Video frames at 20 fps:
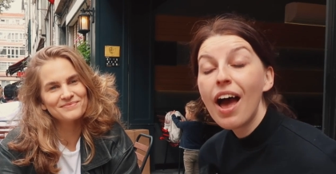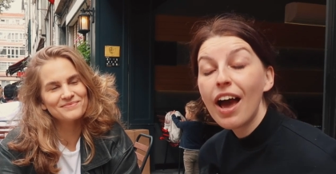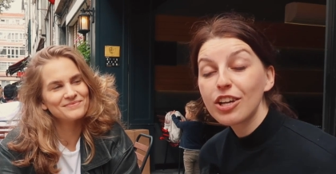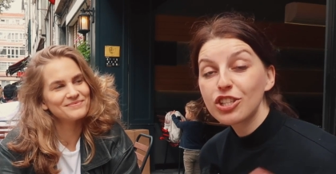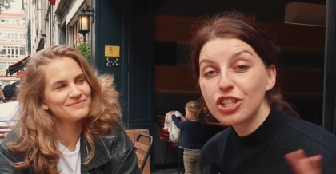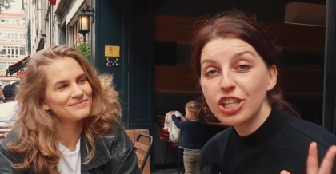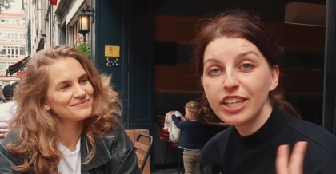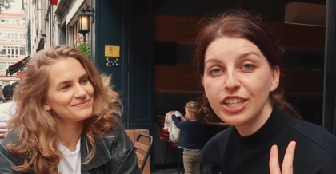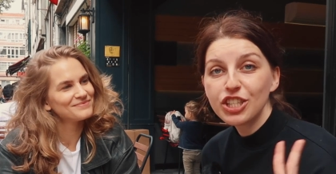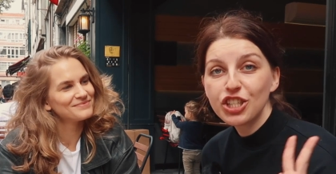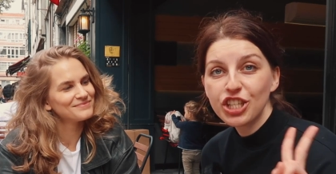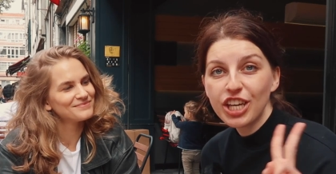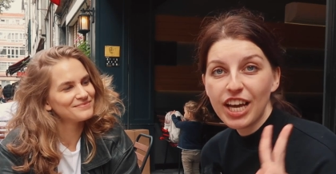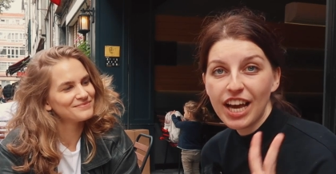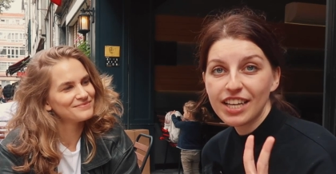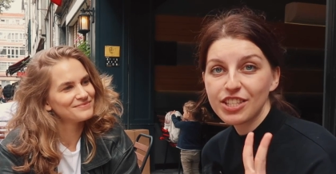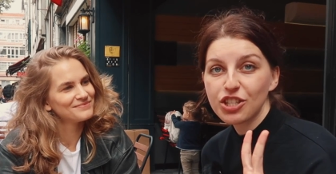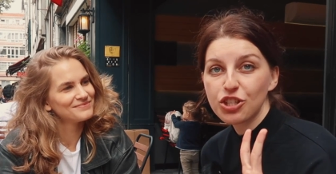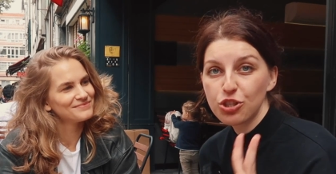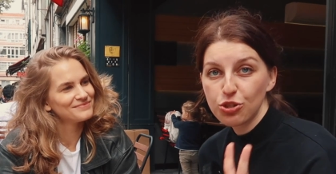Speaker 1: Actually, she
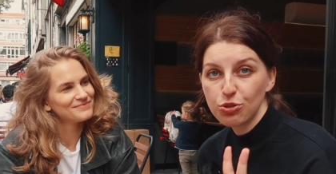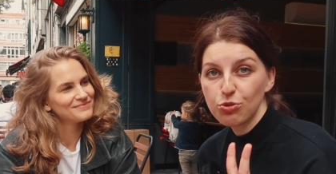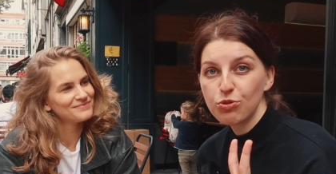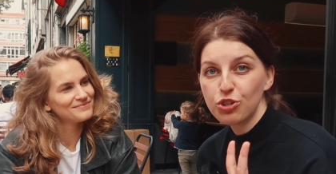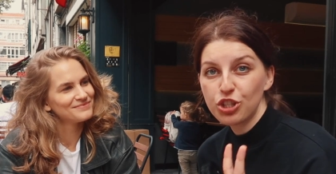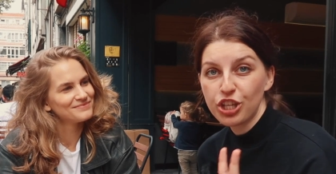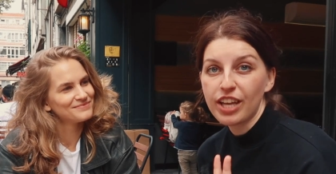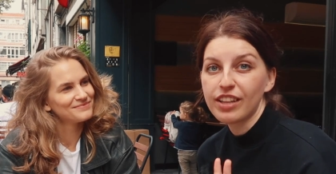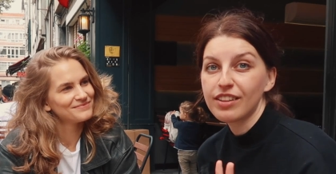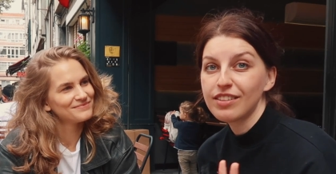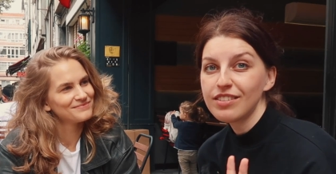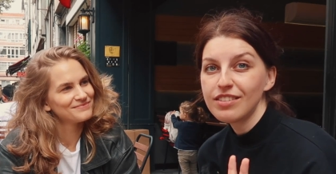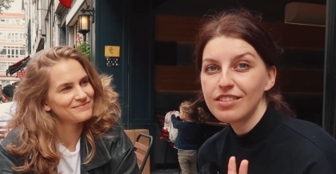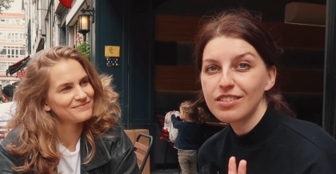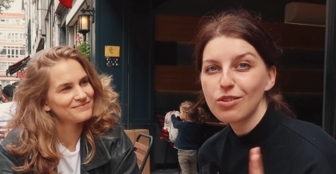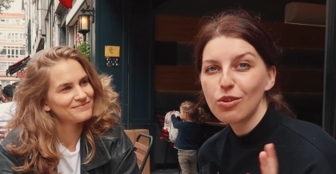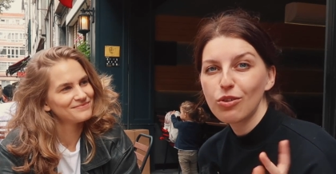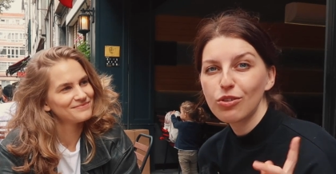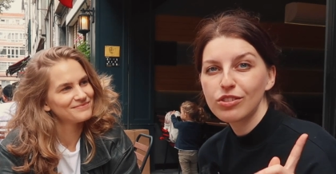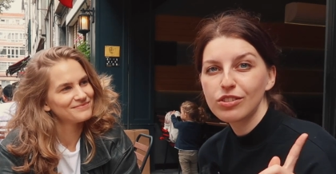has two
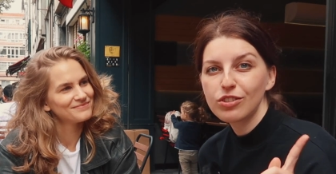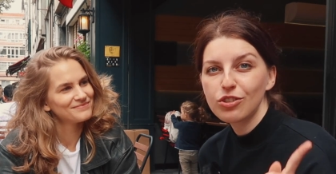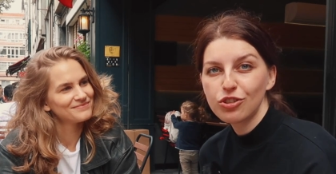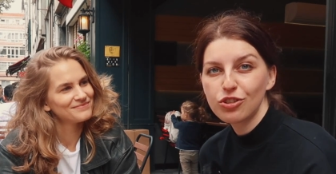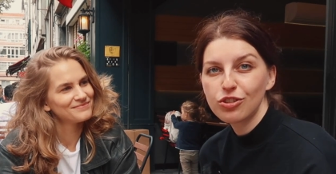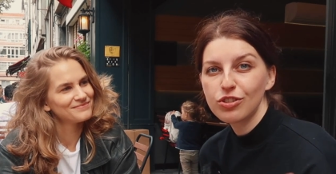channels on